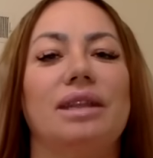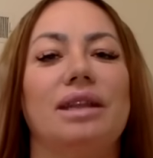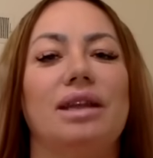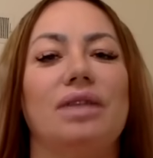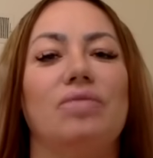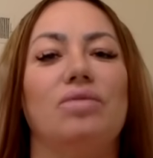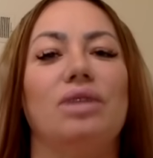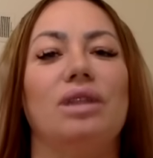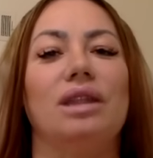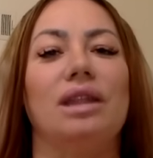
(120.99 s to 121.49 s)
that
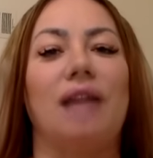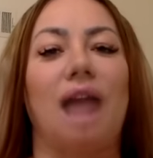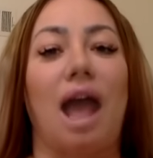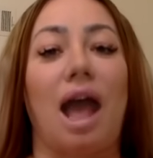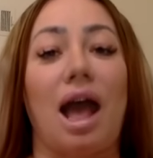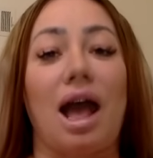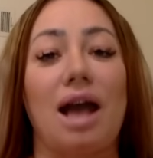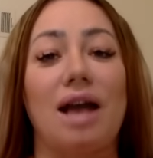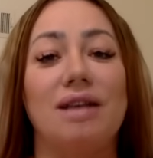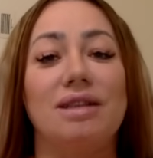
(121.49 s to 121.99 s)
will
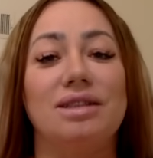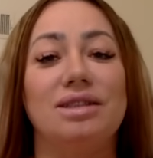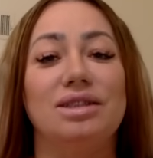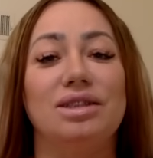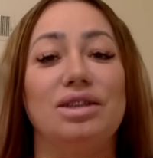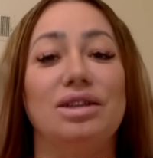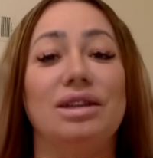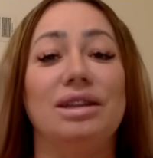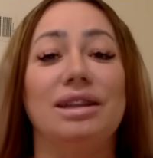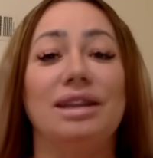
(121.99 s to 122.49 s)
last
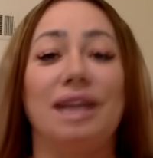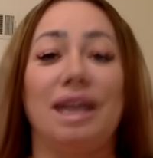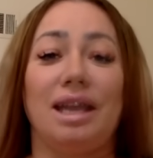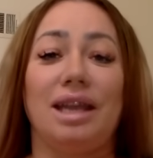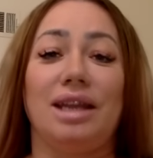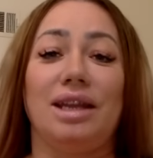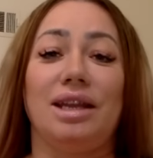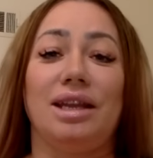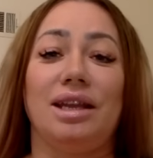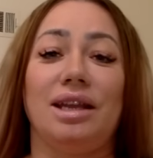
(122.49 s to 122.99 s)
your
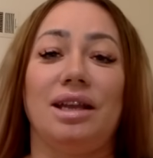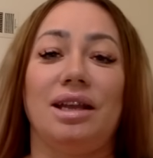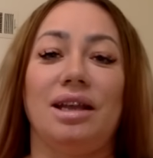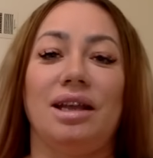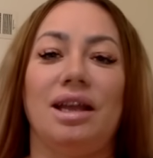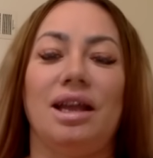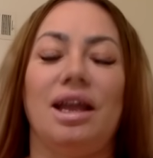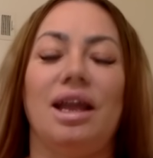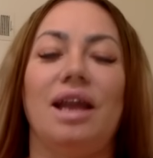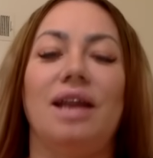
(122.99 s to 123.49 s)
lady
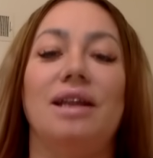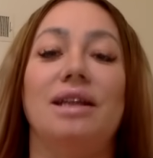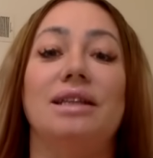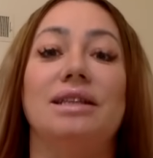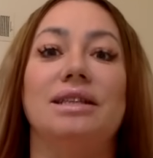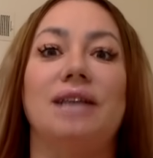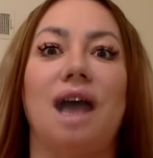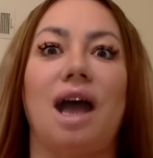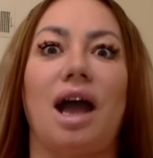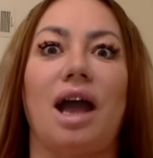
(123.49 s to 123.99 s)
an
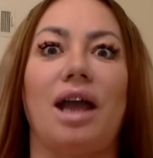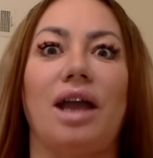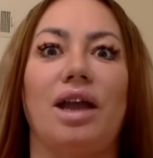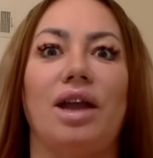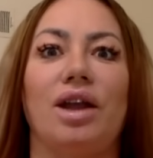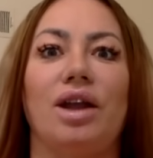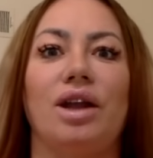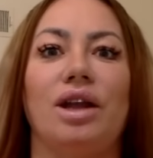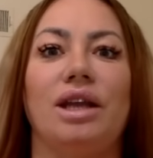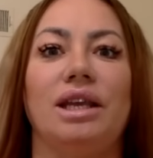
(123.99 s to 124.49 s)

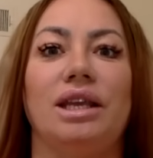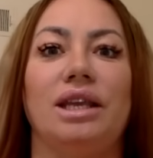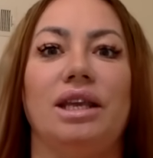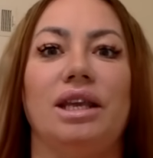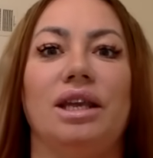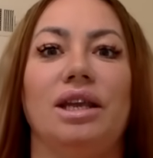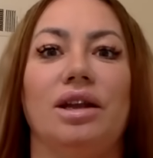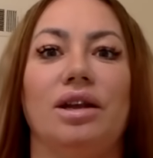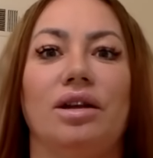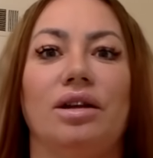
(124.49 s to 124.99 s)
entire
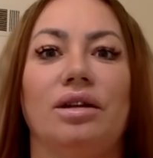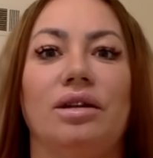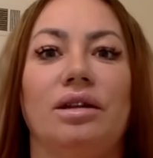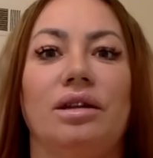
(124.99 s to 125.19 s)
year.